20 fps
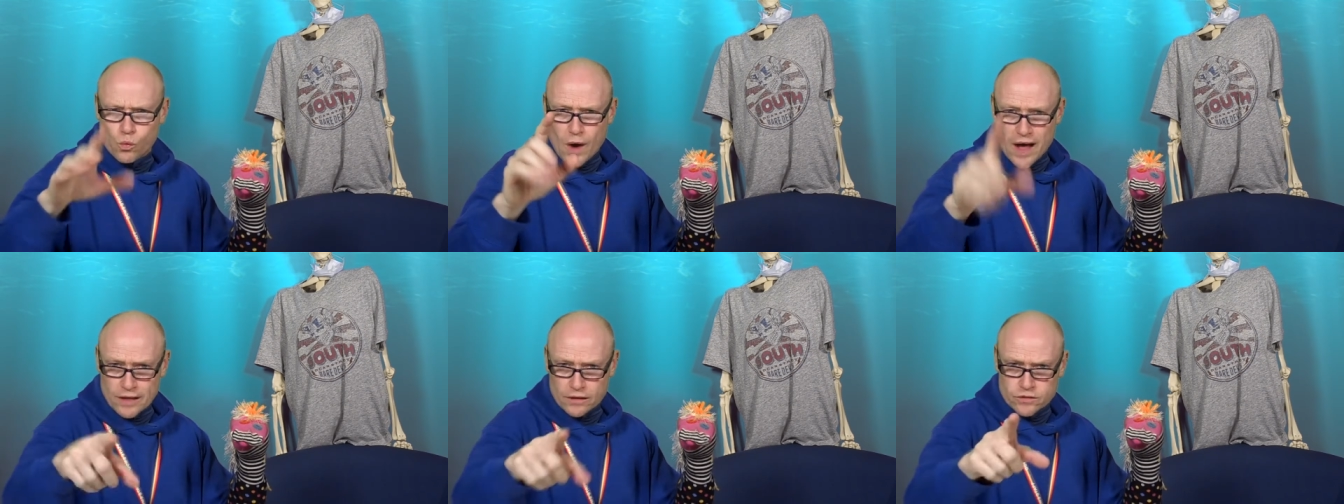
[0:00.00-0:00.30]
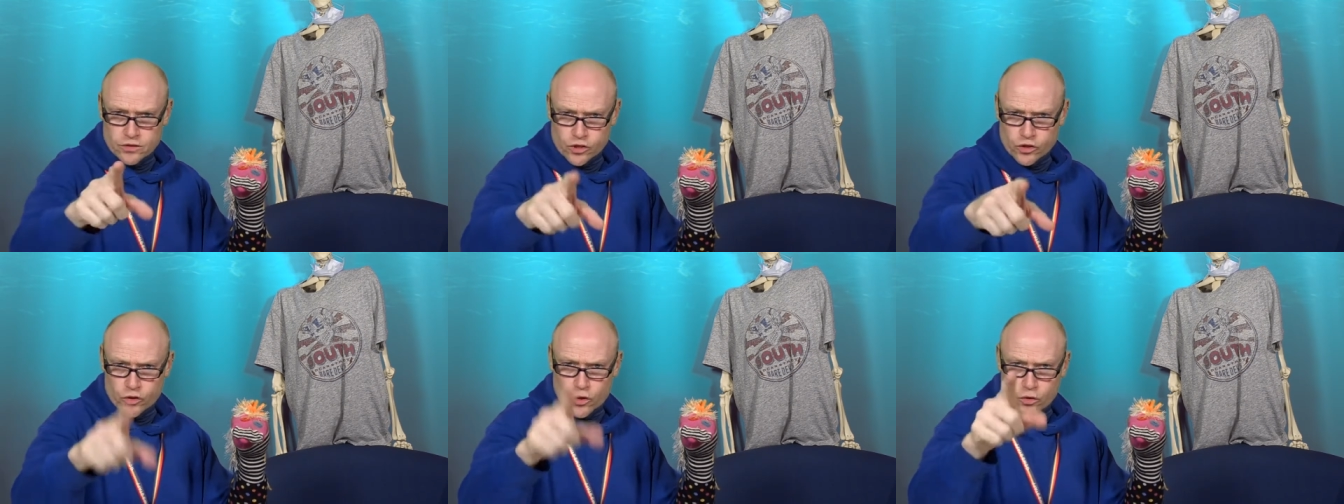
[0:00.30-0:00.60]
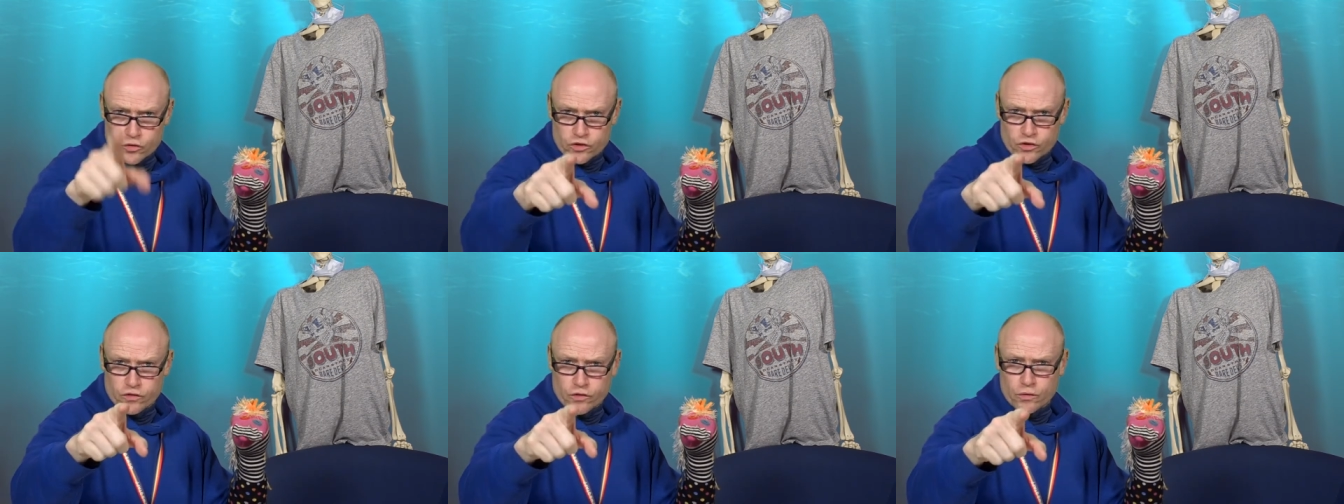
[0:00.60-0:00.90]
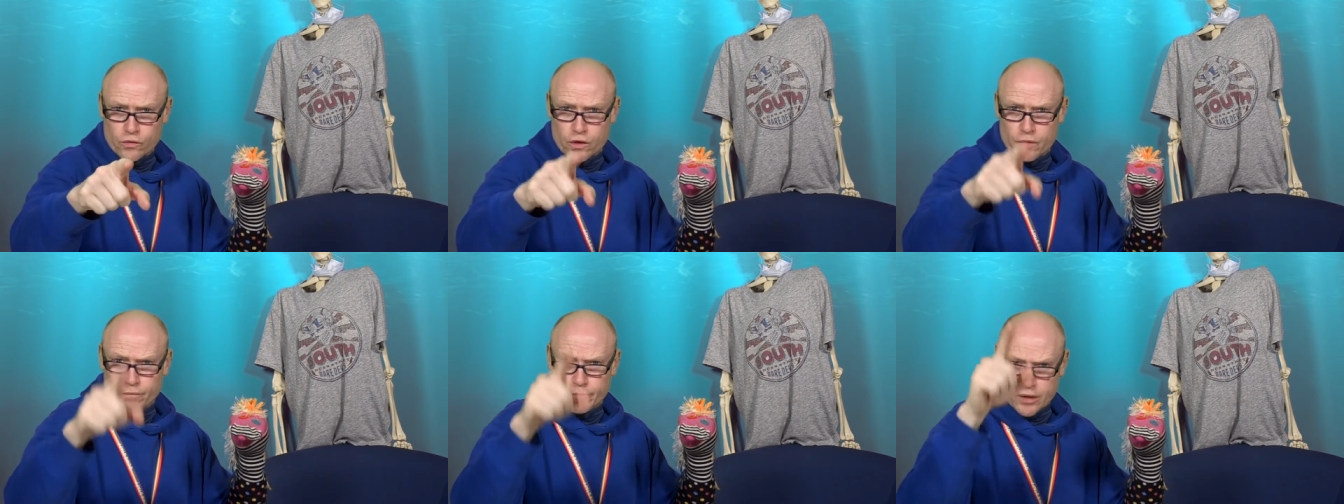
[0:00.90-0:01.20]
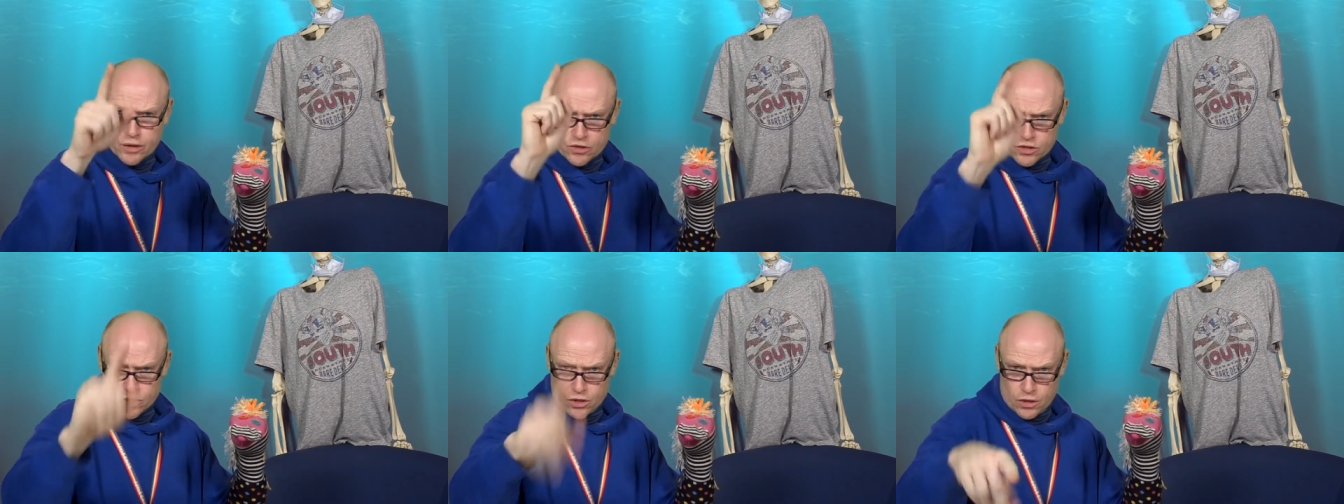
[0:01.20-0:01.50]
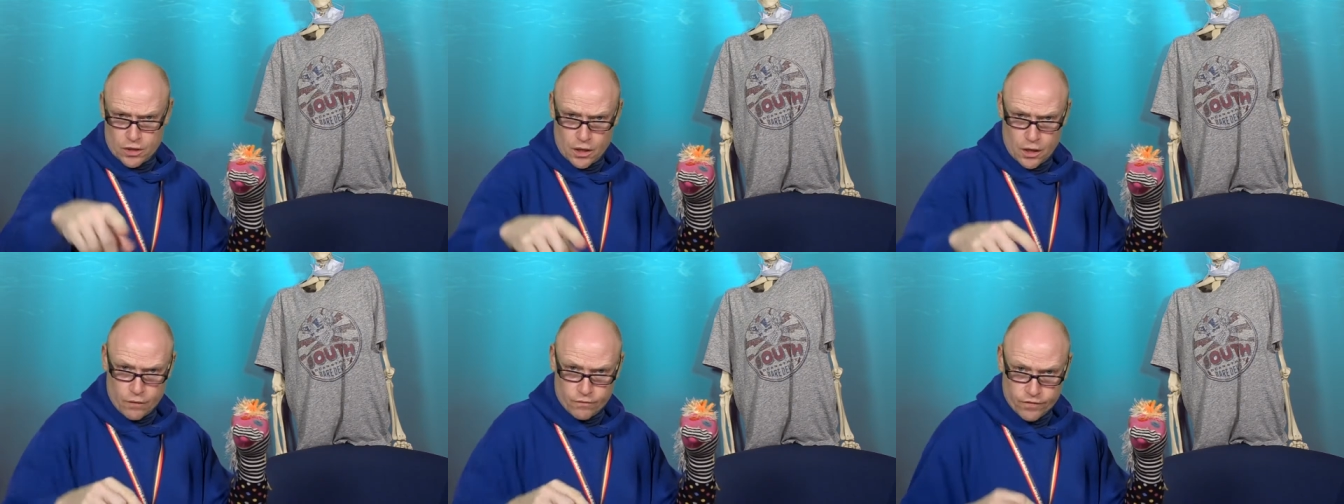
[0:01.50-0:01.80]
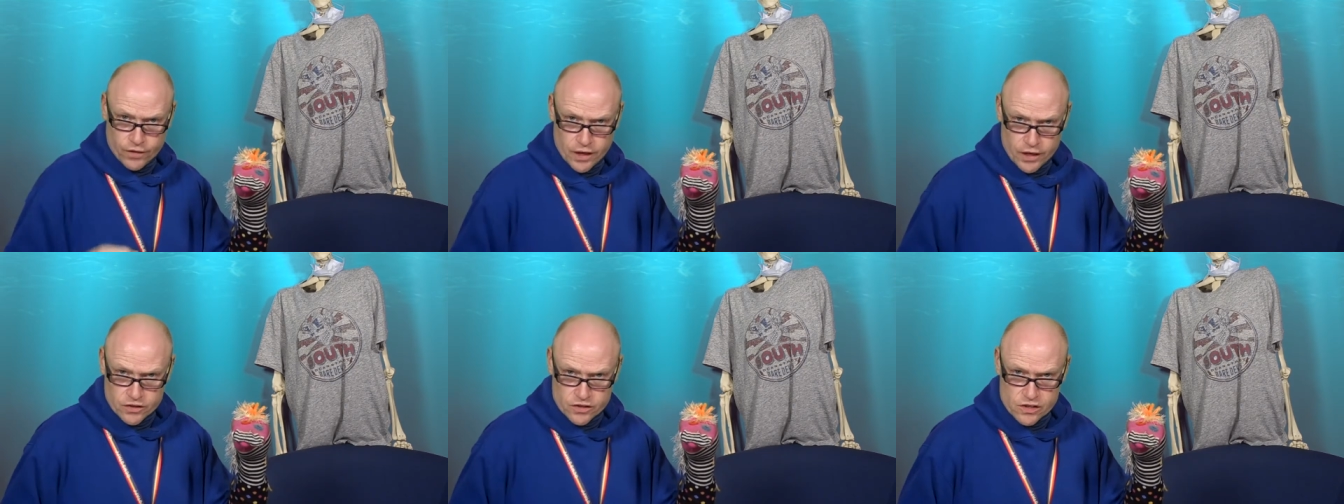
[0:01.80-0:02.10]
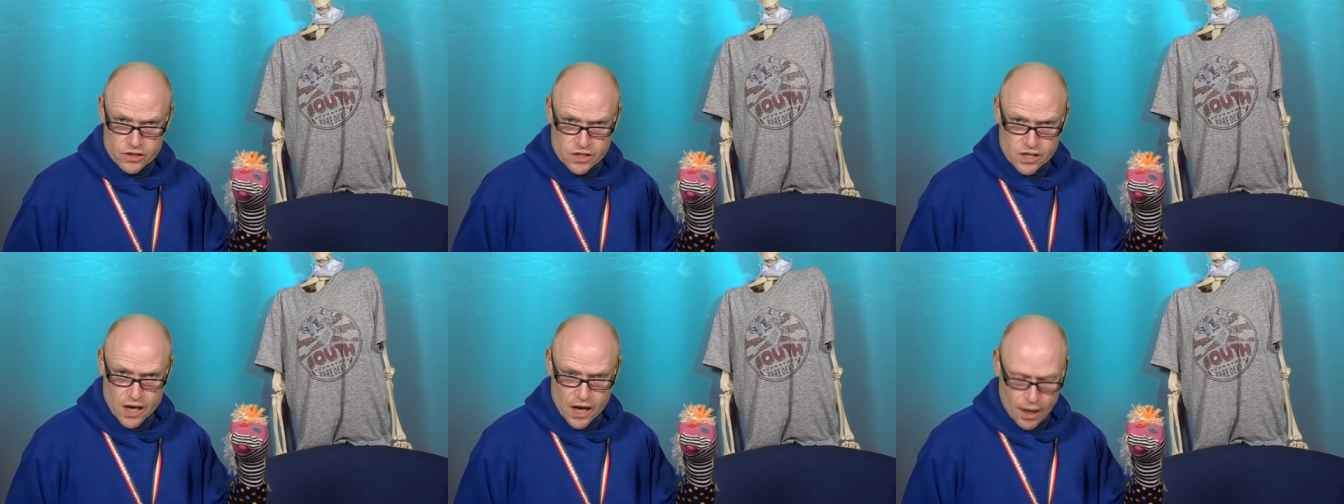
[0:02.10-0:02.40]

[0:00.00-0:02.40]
Well done, those of you that have been turning up for lessons.